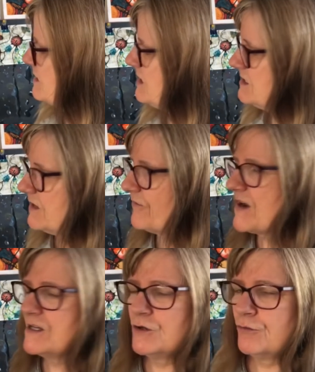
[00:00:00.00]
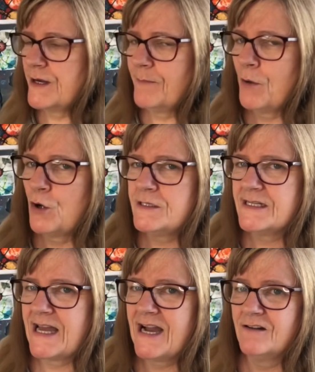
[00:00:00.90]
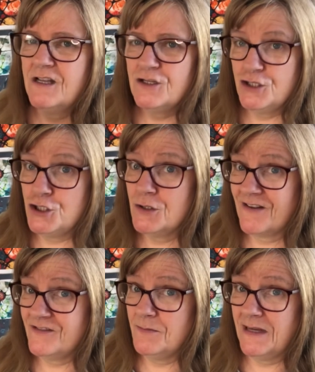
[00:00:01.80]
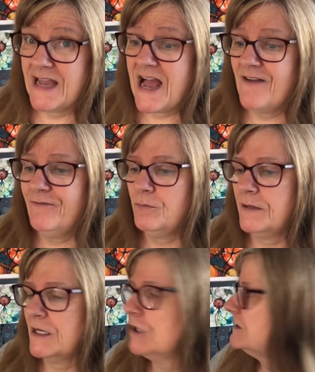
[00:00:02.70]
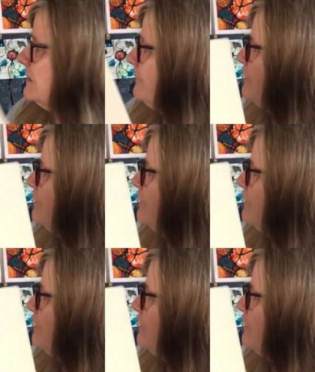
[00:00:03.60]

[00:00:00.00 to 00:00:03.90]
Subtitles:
as a friend already pointed out, you do have to be careful, because if